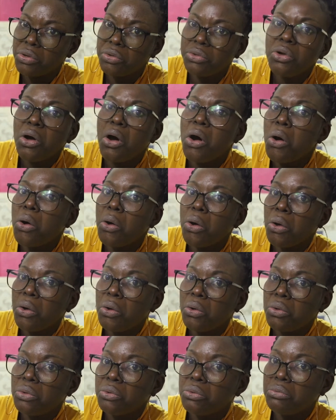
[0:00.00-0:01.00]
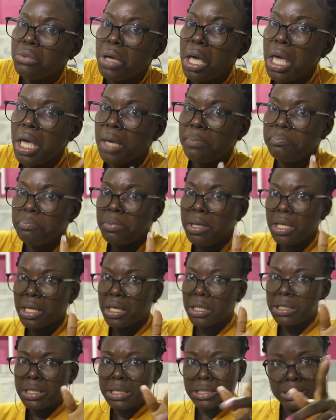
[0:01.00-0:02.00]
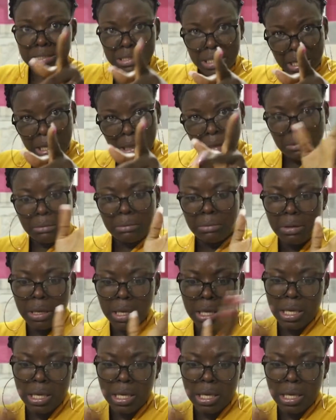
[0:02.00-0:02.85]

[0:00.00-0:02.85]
No. Hey, me, this girl.